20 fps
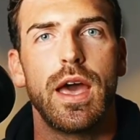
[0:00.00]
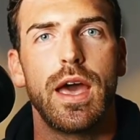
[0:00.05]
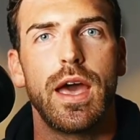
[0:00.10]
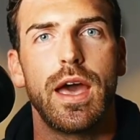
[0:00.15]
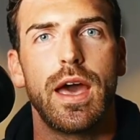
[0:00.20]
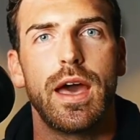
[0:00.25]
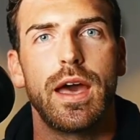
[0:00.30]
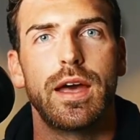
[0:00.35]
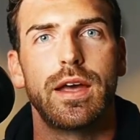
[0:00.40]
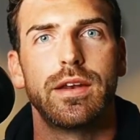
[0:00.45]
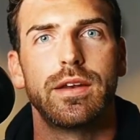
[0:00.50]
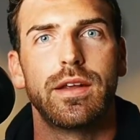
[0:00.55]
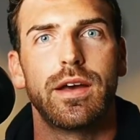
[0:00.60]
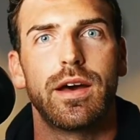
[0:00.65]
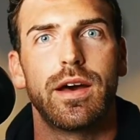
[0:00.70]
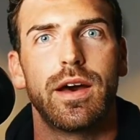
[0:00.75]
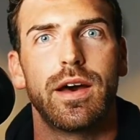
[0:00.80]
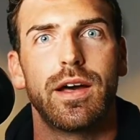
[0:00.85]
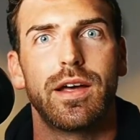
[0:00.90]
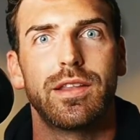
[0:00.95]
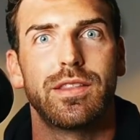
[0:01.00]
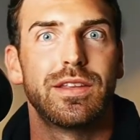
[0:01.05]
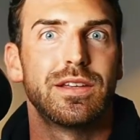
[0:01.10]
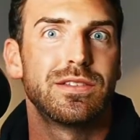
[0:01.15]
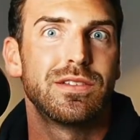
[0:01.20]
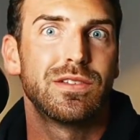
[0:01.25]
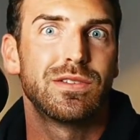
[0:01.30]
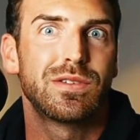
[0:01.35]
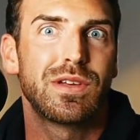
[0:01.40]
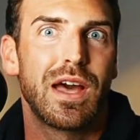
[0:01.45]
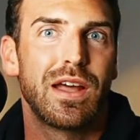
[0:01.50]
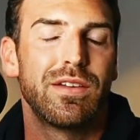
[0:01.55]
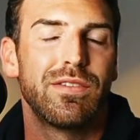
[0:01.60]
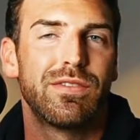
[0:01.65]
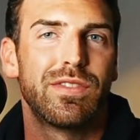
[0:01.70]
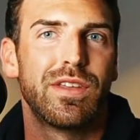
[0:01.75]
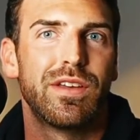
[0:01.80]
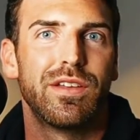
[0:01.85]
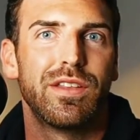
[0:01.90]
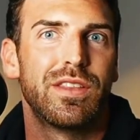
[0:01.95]
And this is kind
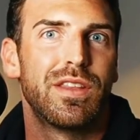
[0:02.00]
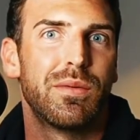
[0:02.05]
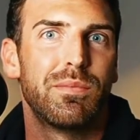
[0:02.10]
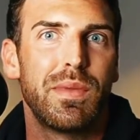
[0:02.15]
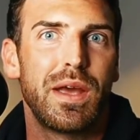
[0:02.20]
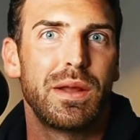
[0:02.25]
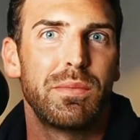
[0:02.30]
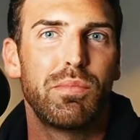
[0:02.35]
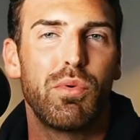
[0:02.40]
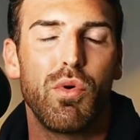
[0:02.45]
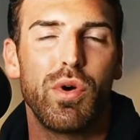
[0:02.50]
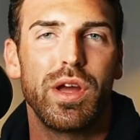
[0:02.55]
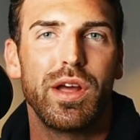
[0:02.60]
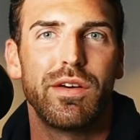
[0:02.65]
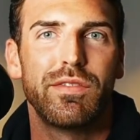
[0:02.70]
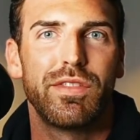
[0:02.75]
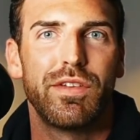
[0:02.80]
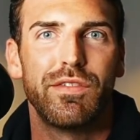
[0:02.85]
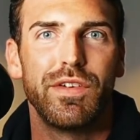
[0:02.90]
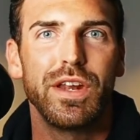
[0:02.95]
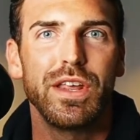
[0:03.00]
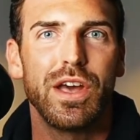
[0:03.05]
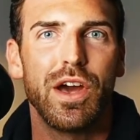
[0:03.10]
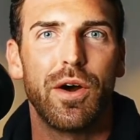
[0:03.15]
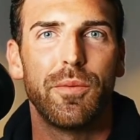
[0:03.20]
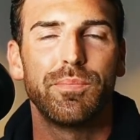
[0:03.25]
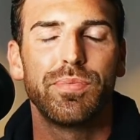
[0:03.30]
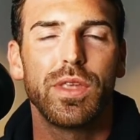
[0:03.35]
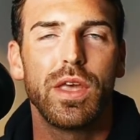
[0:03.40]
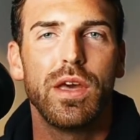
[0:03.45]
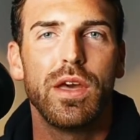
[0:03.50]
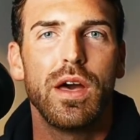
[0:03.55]
of the main point of the video.